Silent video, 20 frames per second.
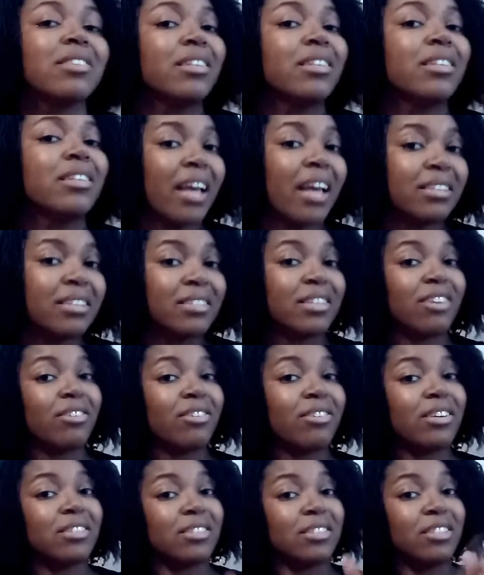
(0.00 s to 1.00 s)
and yes, there
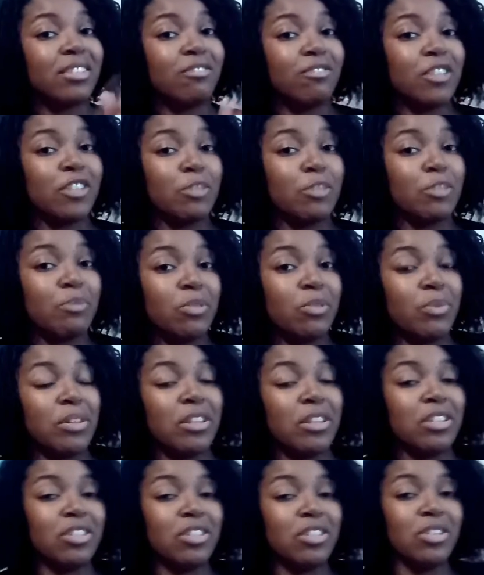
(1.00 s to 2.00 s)
is a difference
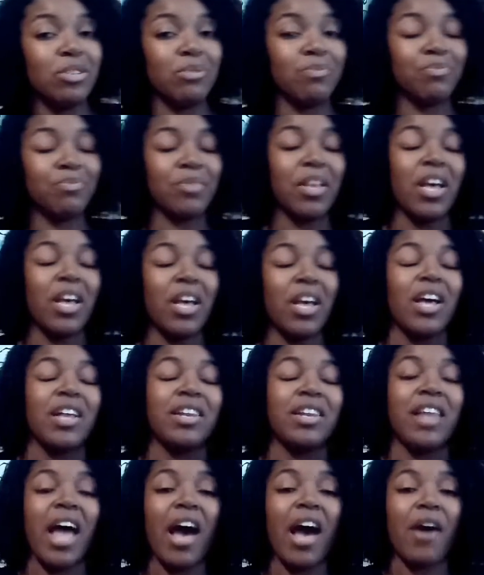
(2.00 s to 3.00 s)
between the two.
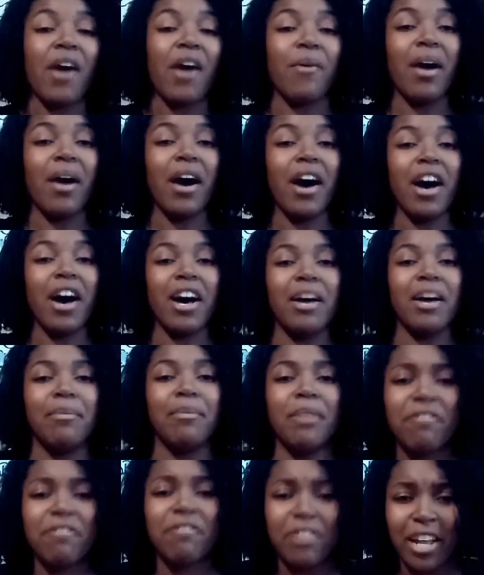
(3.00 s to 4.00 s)
Now,
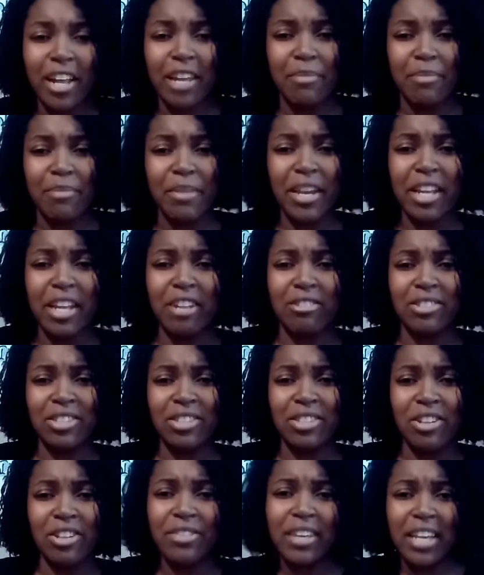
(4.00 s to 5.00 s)
if you're like me and you're
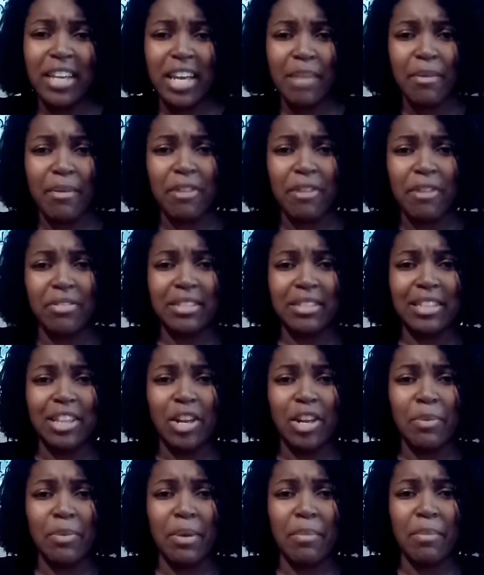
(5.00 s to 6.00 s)
still thinking about this a
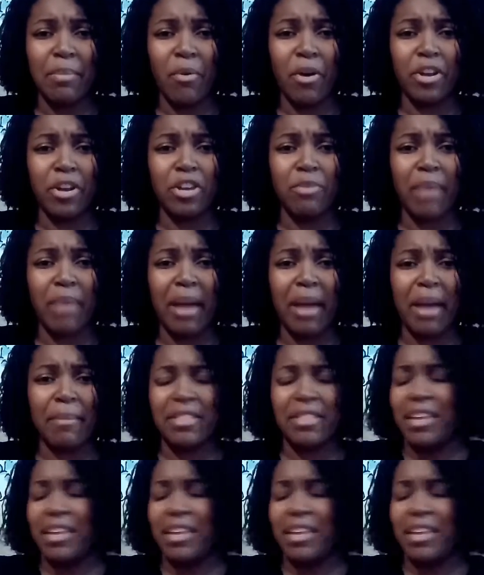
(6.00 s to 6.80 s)
little bit more, you might be